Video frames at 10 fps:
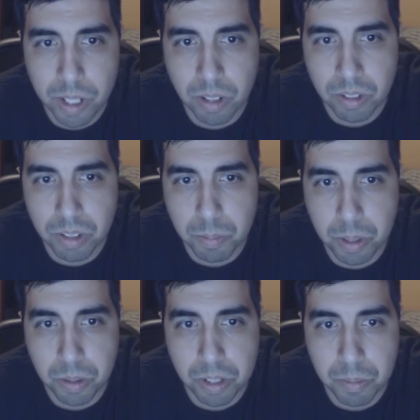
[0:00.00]
We can also
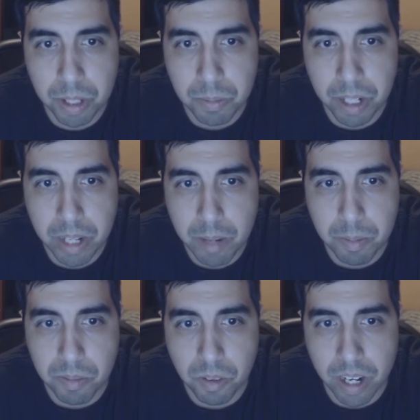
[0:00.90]
suppose something might
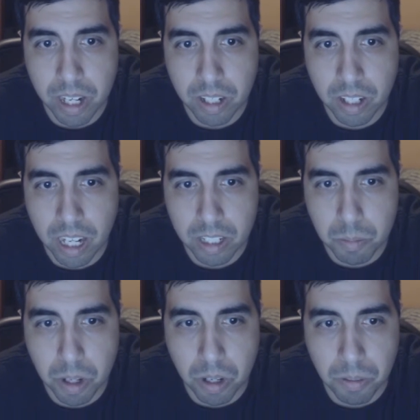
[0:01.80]
happen before eight o'clock
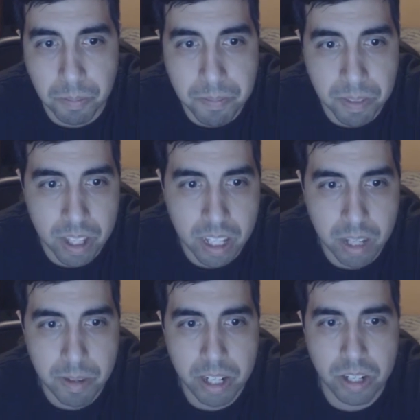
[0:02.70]
tomorrow.
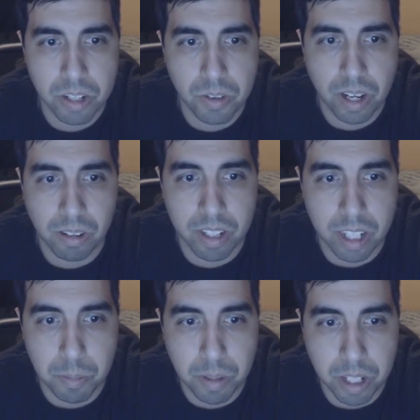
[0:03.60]
Imagine a trial
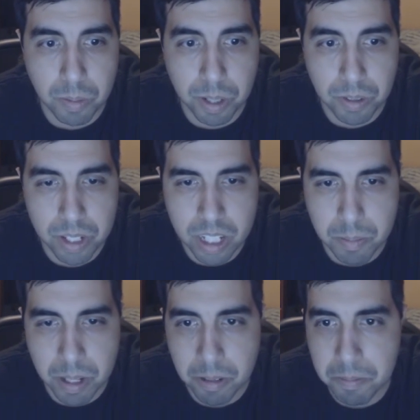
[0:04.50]
taking place while you're
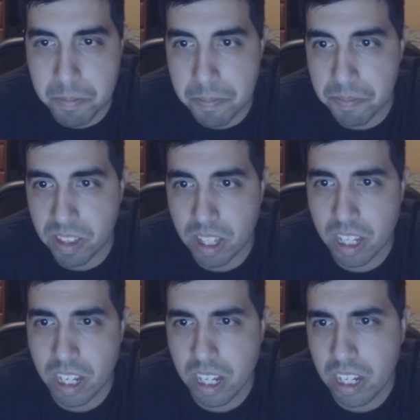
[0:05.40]
asleep.
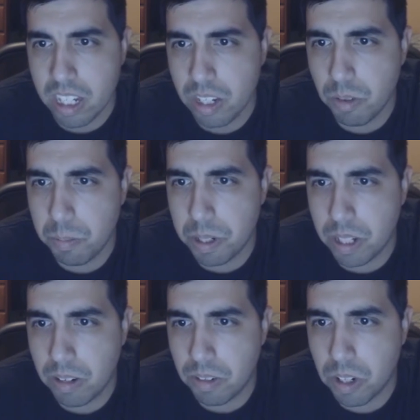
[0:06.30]
You won't be
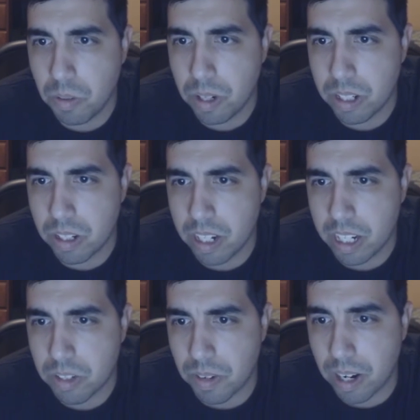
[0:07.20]
allowed to go on to the
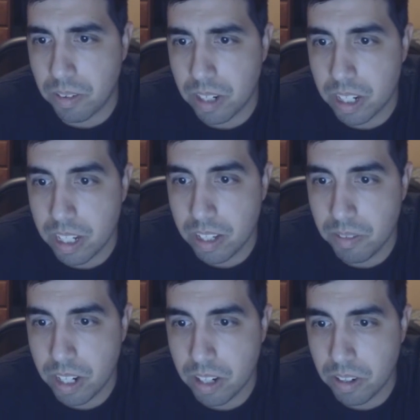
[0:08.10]
next round.
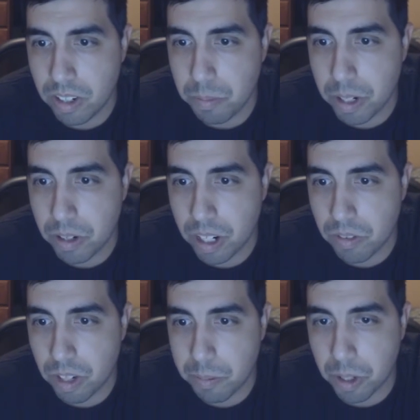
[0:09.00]
Even here, you'd better
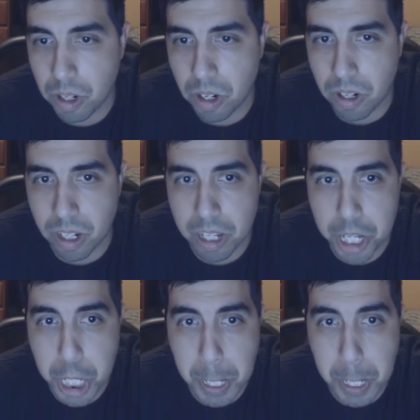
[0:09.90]
not drop your guard.